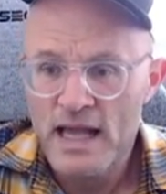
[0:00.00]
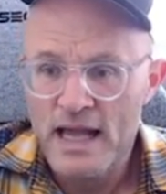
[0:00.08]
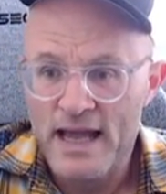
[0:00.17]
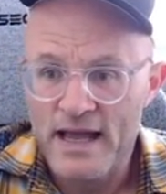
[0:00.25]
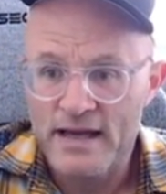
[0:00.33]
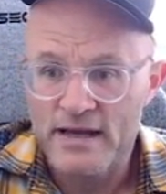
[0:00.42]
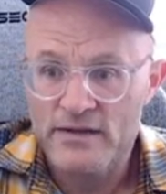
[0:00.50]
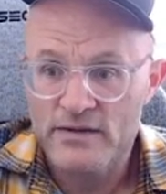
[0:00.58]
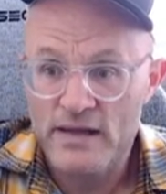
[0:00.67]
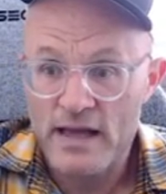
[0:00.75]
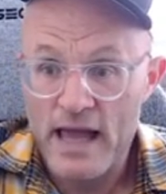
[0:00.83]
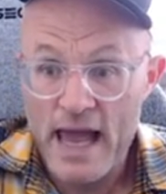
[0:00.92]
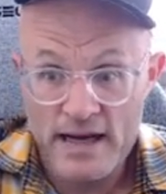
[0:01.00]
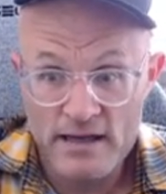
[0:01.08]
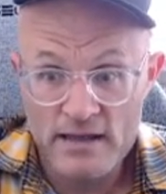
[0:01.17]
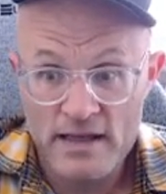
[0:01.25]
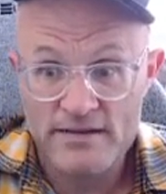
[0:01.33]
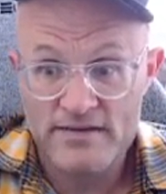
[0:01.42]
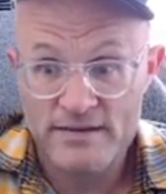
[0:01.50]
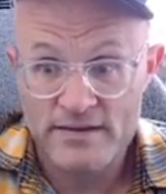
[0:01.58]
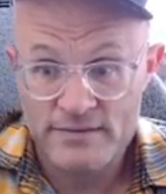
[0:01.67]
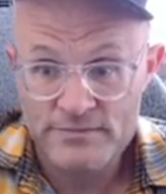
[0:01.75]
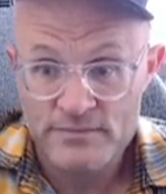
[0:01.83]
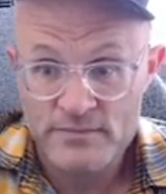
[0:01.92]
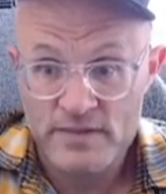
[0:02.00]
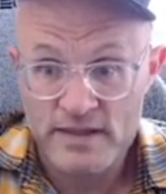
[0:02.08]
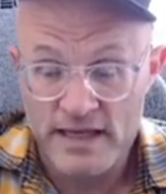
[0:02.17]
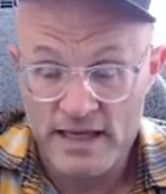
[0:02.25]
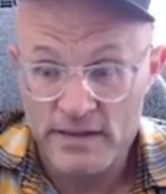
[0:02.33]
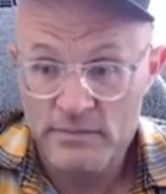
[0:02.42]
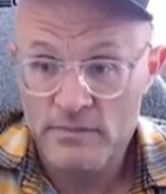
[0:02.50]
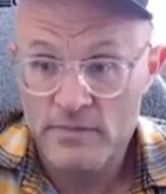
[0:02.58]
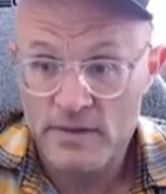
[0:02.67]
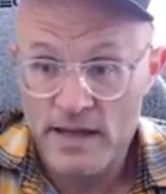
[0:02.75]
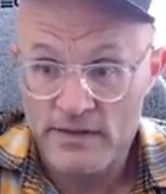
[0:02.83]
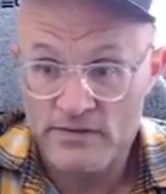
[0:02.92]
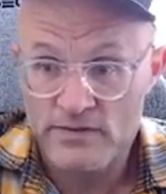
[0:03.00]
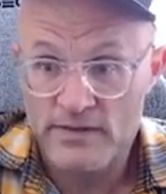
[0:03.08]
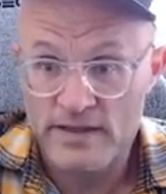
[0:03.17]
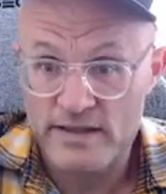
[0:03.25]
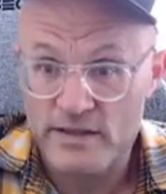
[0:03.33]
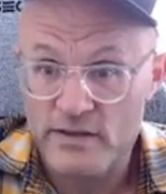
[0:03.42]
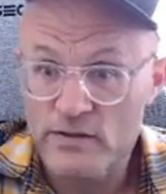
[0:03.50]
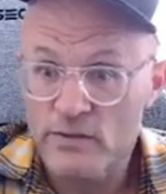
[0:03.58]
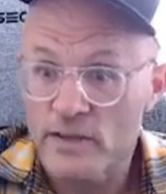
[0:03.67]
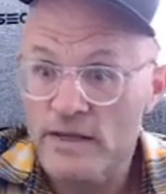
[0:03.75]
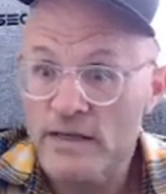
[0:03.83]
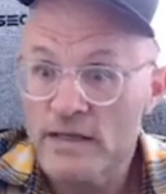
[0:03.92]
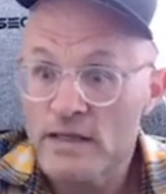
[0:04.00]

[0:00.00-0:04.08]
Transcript: And analyzing the game, as you did here, right?